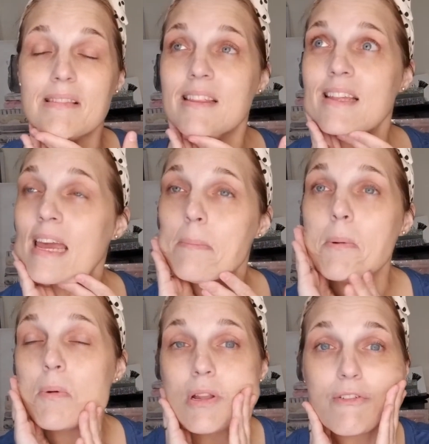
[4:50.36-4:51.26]

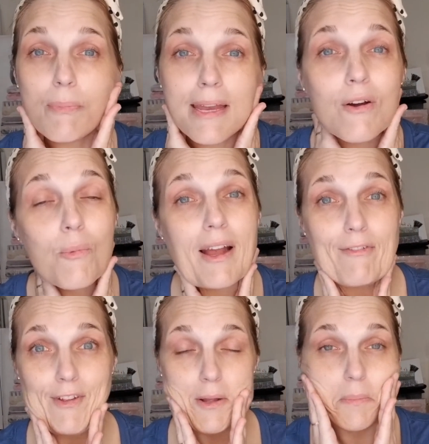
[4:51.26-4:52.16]
capable of being a wife
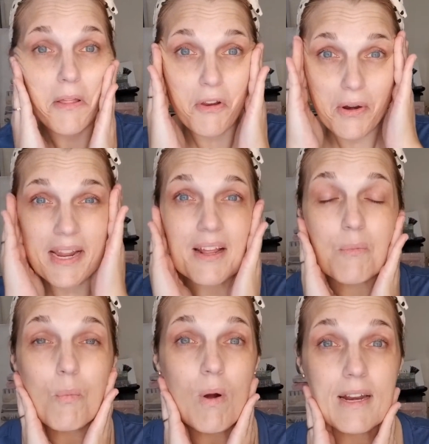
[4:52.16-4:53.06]
and a mother and
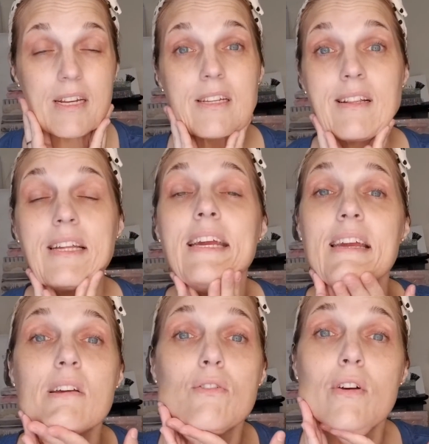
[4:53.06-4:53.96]
wanted to
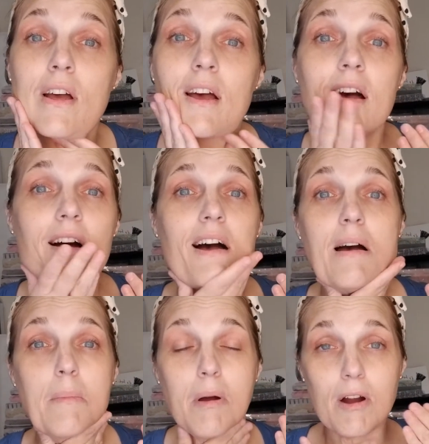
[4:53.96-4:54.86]
leave
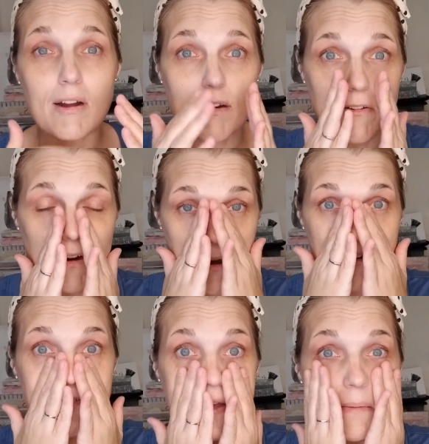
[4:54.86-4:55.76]
our
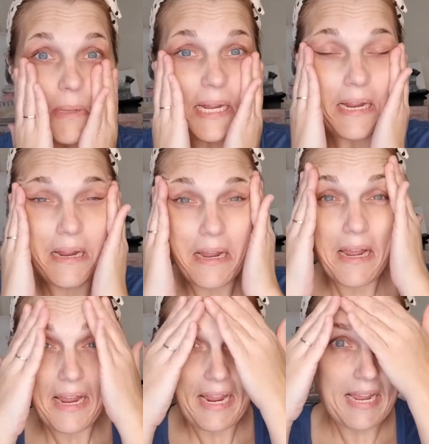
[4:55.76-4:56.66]
family.
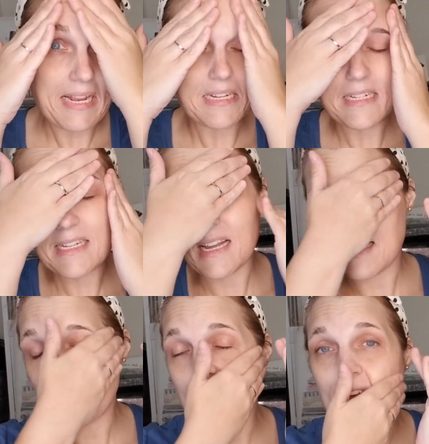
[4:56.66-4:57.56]
and
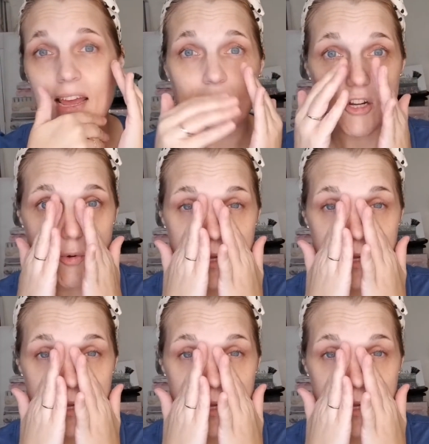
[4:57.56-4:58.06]
he had to quit